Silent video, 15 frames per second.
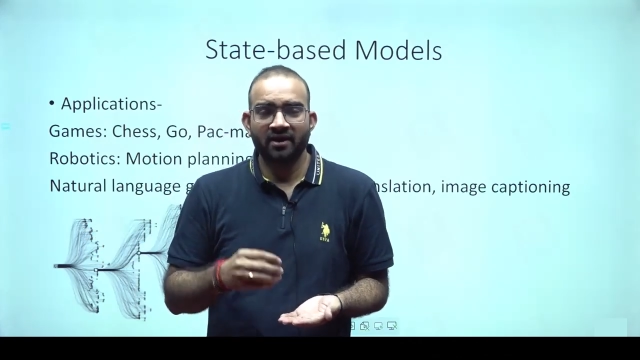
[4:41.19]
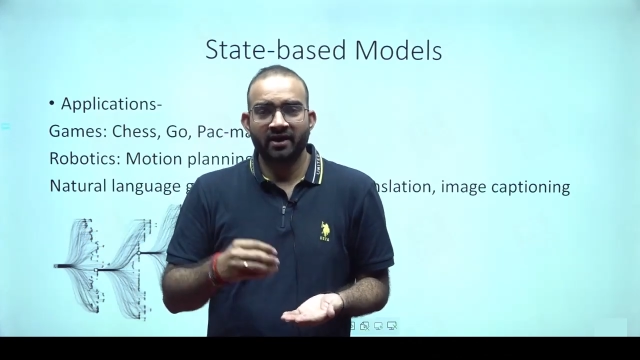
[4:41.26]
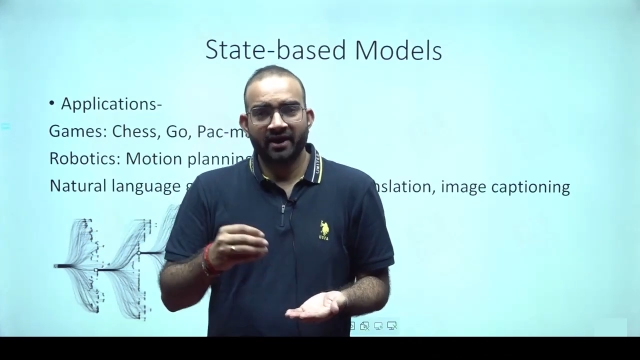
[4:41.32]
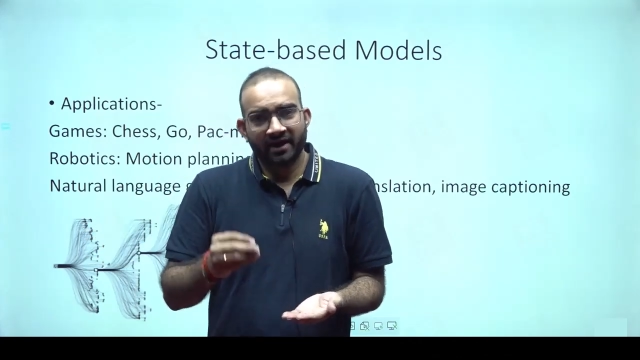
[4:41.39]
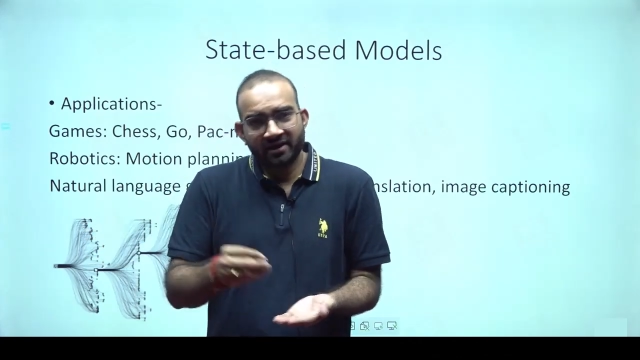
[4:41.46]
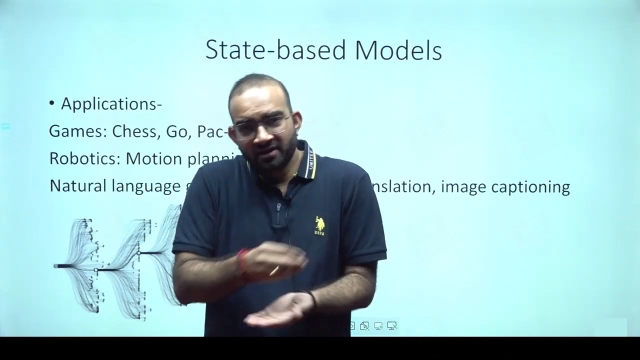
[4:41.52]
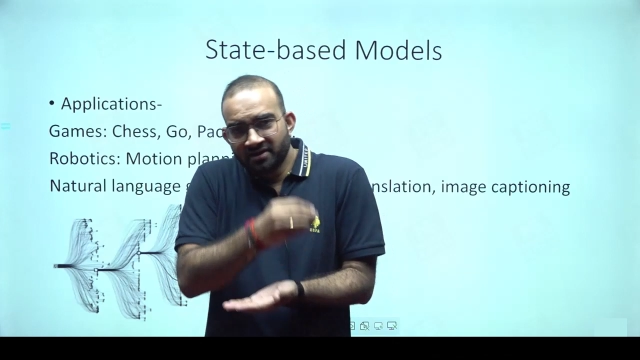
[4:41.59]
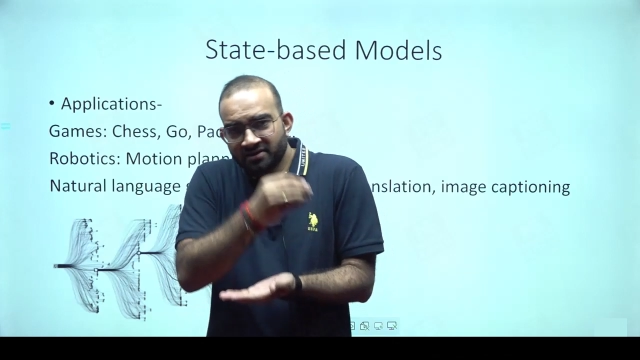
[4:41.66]

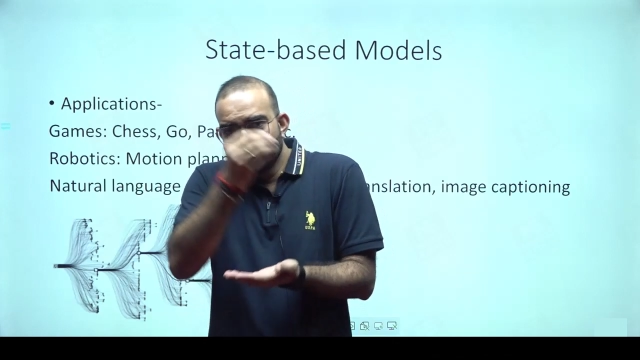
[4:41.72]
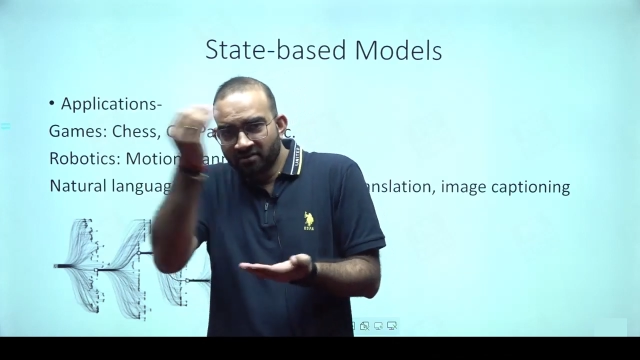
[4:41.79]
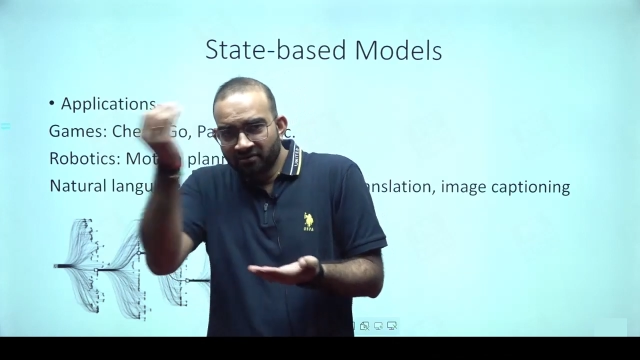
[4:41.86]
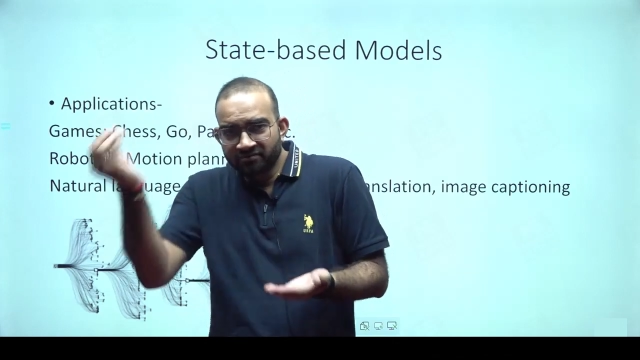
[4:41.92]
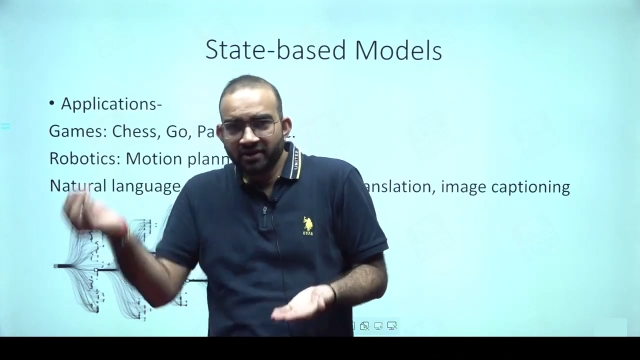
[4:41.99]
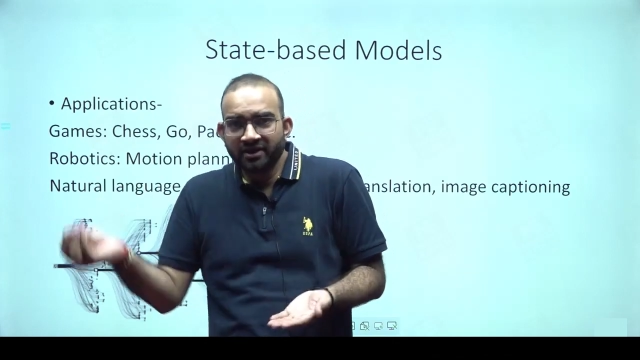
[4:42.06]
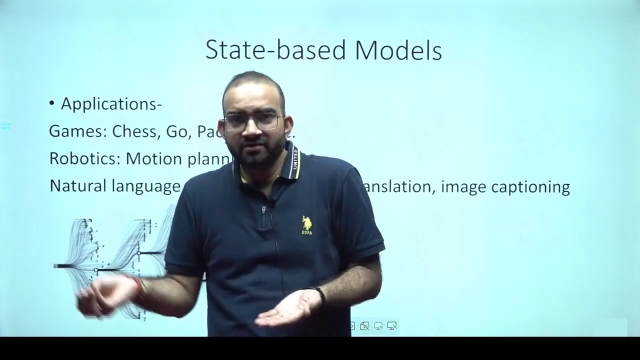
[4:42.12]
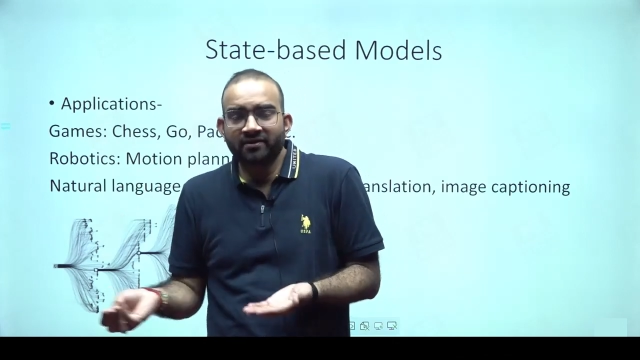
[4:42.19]
any reason of
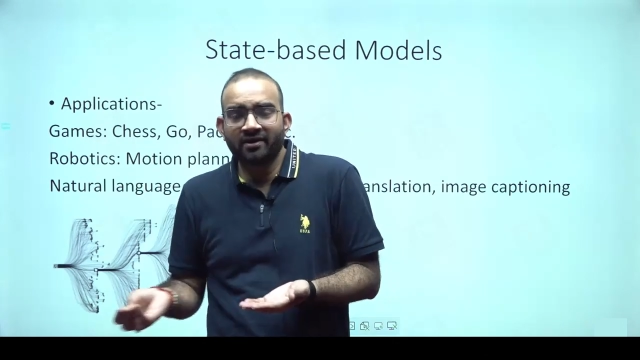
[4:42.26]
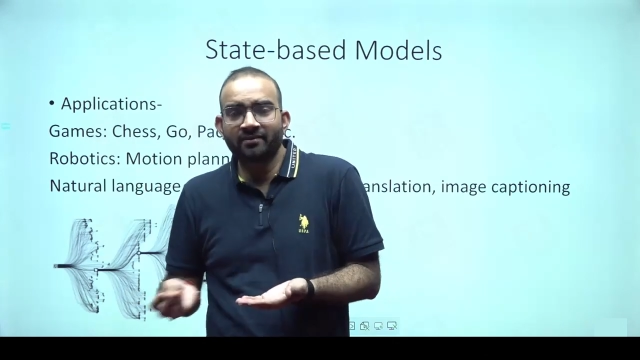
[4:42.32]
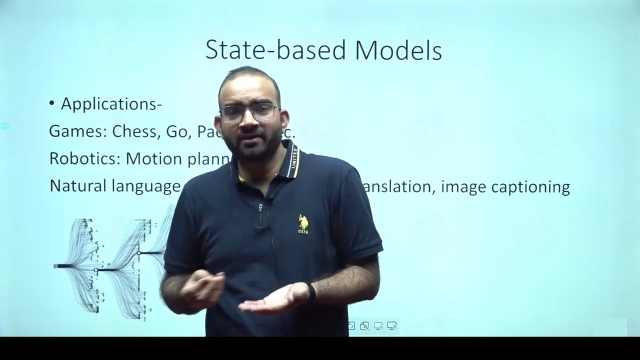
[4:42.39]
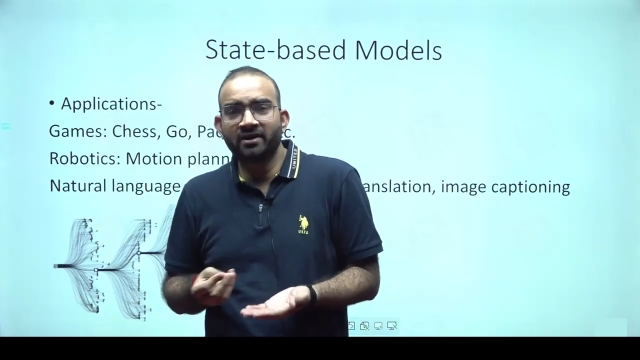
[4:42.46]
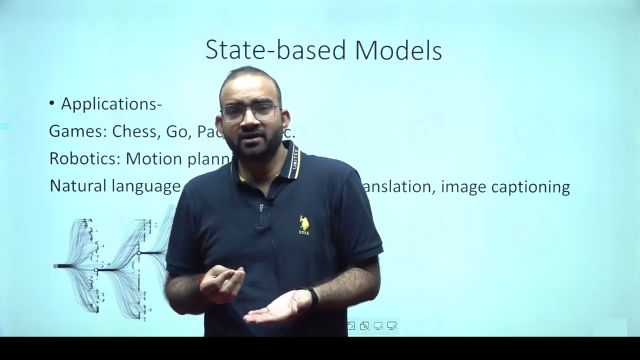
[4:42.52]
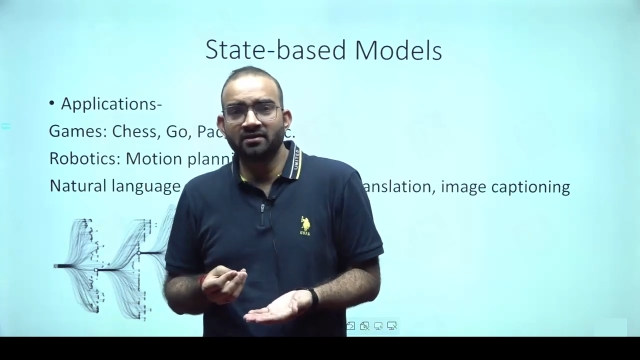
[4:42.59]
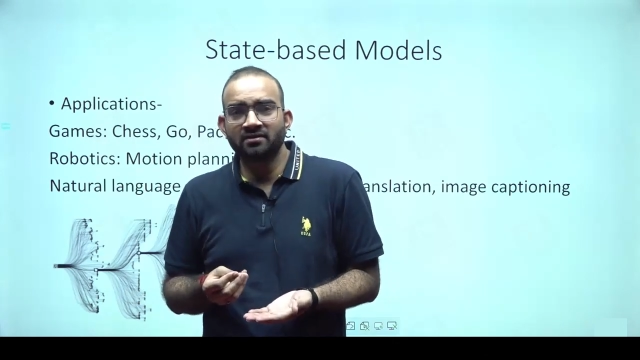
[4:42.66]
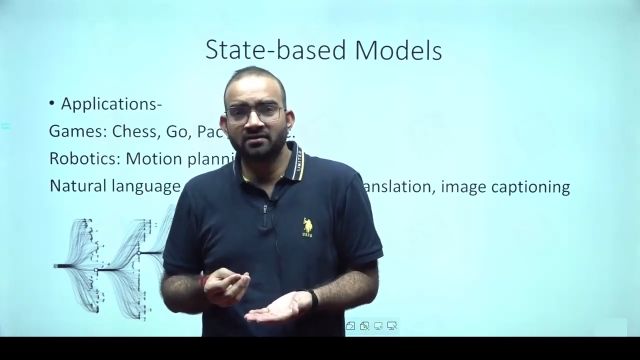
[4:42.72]
the environment.